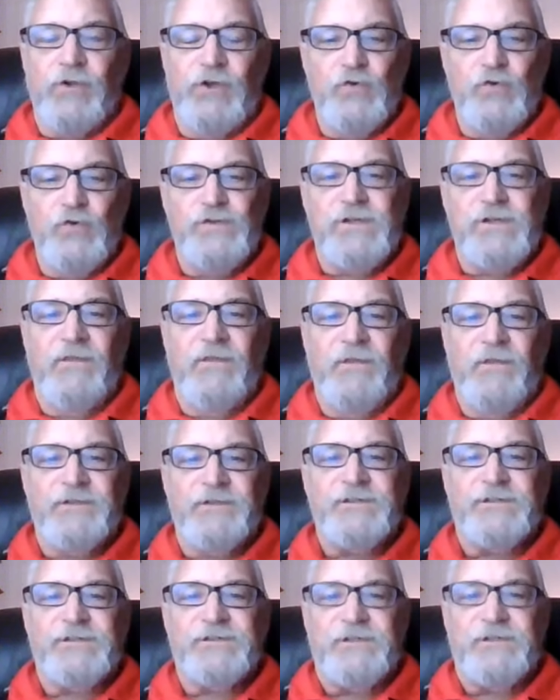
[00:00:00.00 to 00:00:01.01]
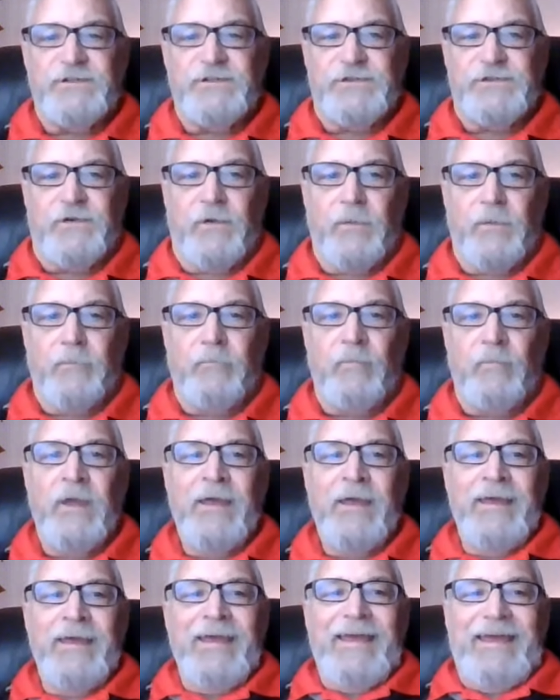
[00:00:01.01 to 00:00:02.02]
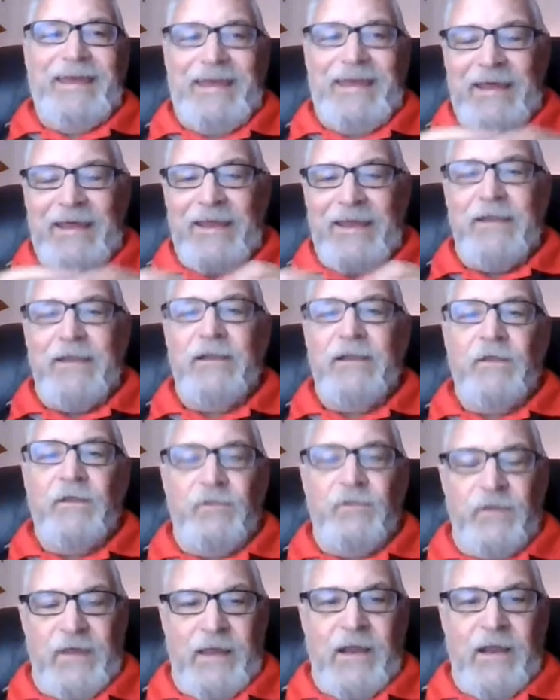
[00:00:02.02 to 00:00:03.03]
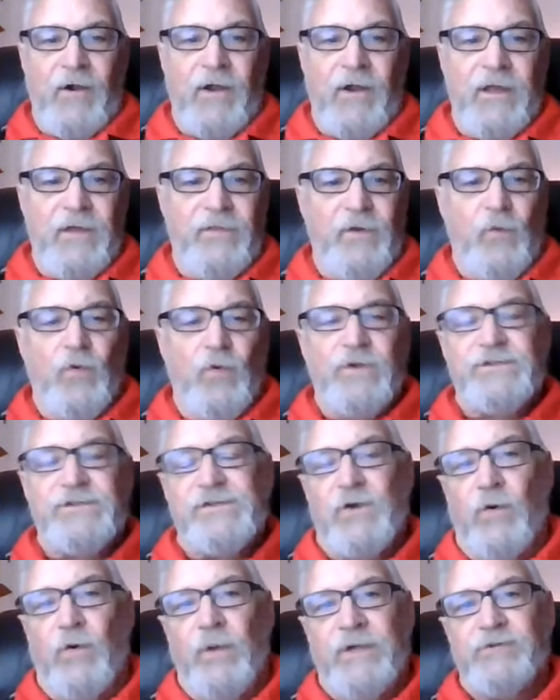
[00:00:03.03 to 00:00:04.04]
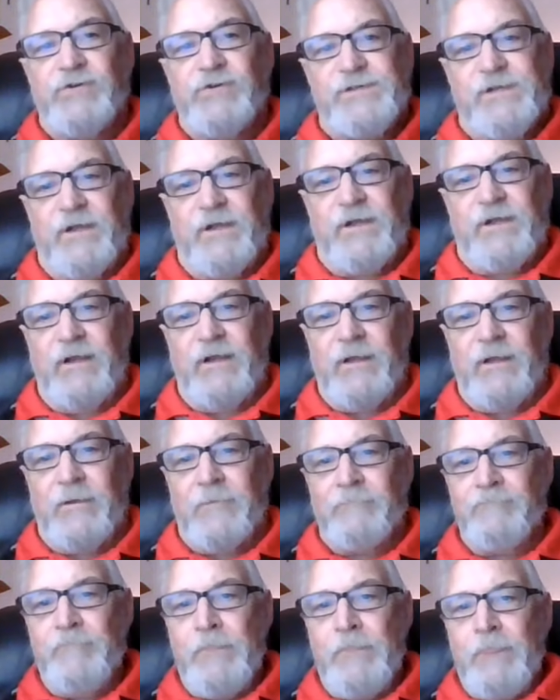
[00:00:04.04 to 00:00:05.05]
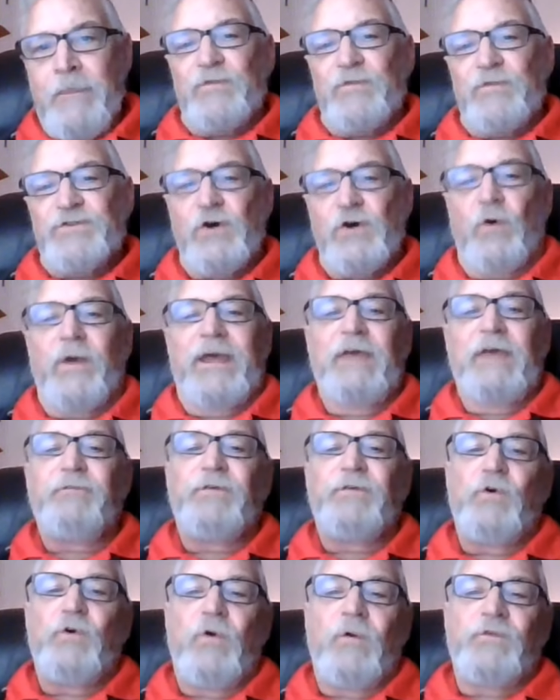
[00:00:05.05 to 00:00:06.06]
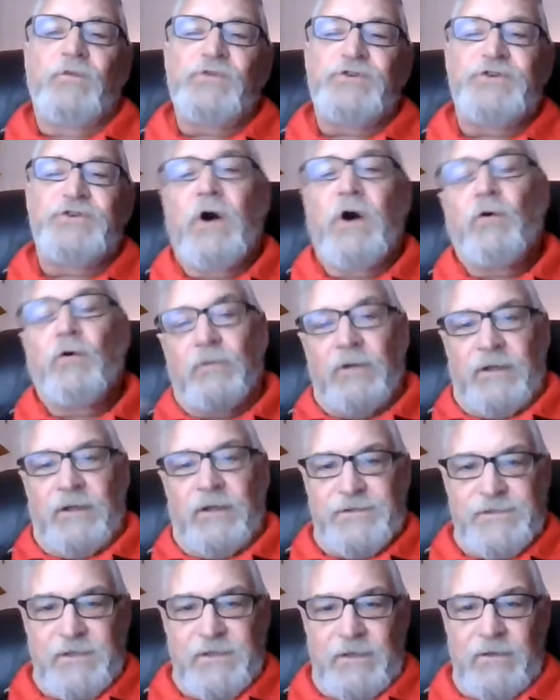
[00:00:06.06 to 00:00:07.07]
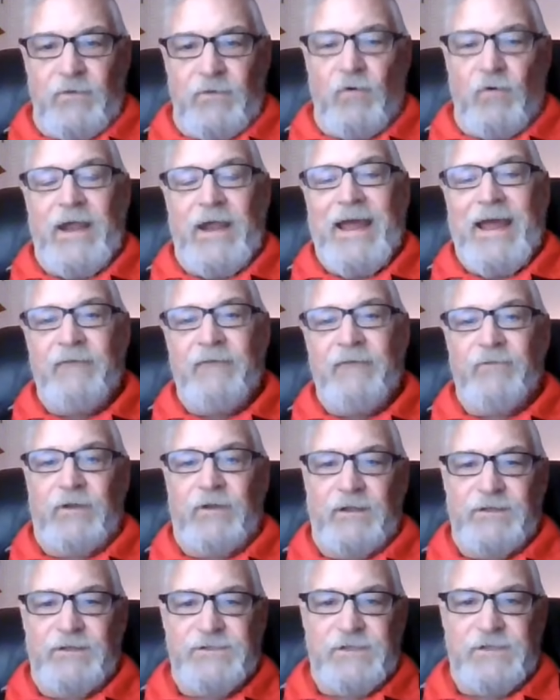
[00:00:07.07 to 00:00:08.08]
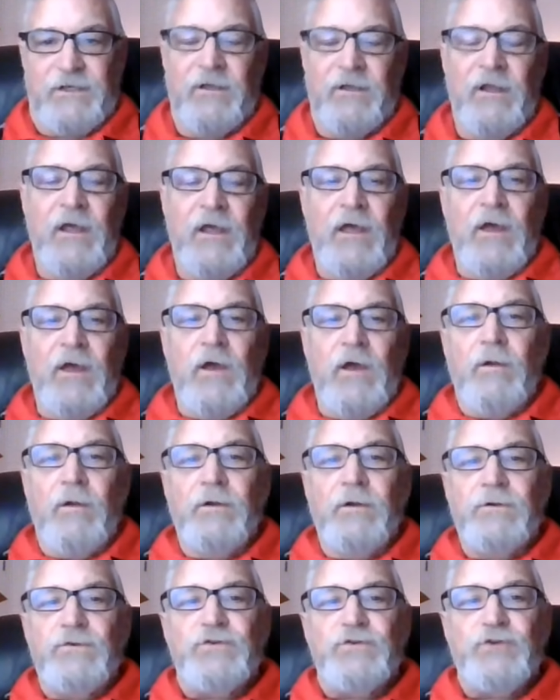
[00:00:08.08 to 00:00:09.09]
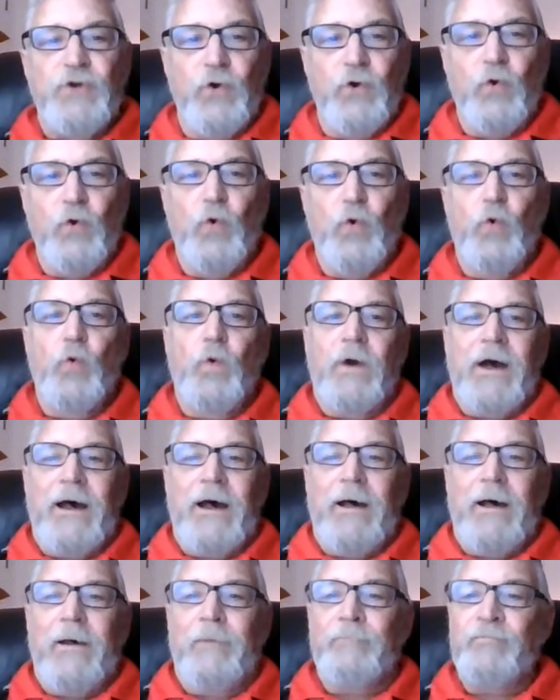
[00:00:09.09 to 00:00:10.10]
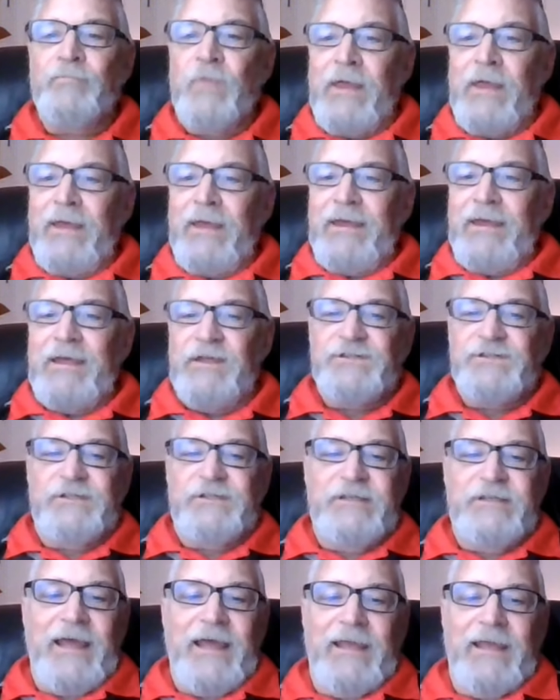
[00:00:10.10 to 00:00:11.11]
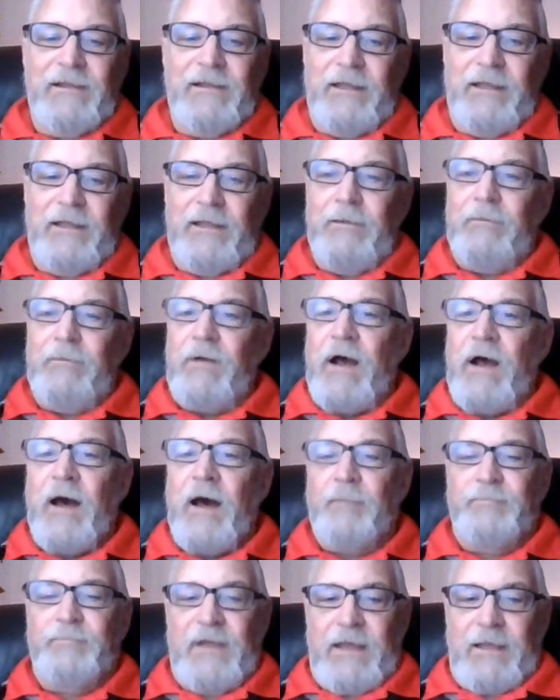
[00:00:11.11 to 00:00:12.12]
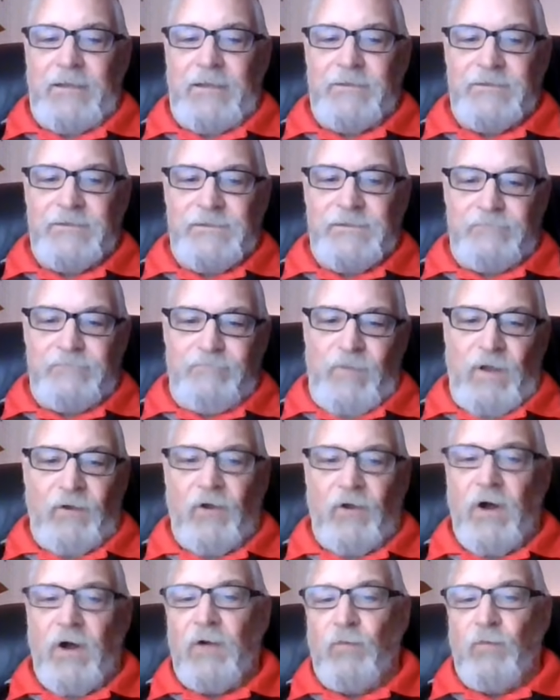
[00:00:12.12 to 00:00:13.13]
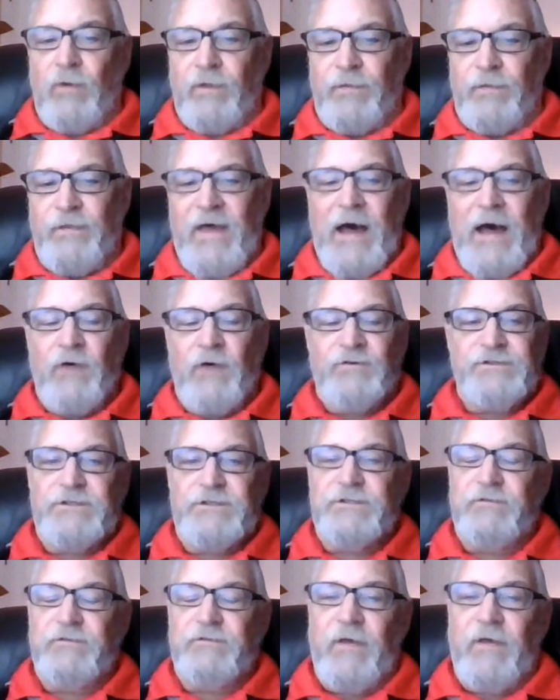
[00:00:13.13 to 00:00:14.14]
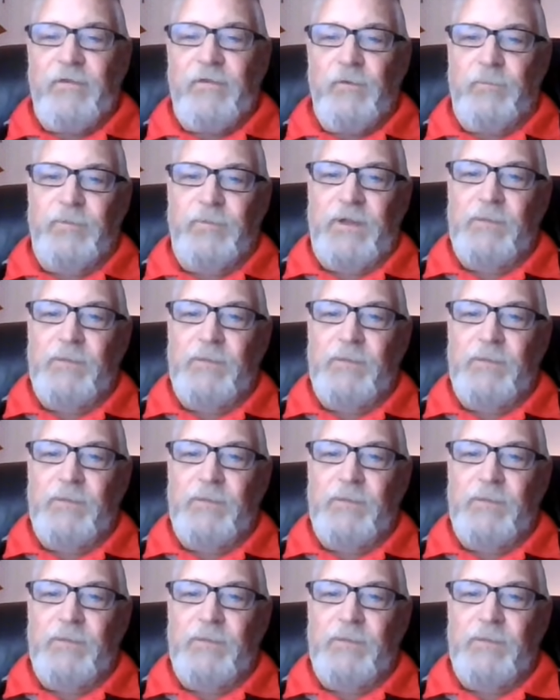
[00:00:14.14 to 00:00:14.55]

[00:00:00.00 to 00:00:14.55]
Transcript: in the area that we're so interested in. So if you don't listen or haven't listened to his daily updates, along with thousands of other people that do,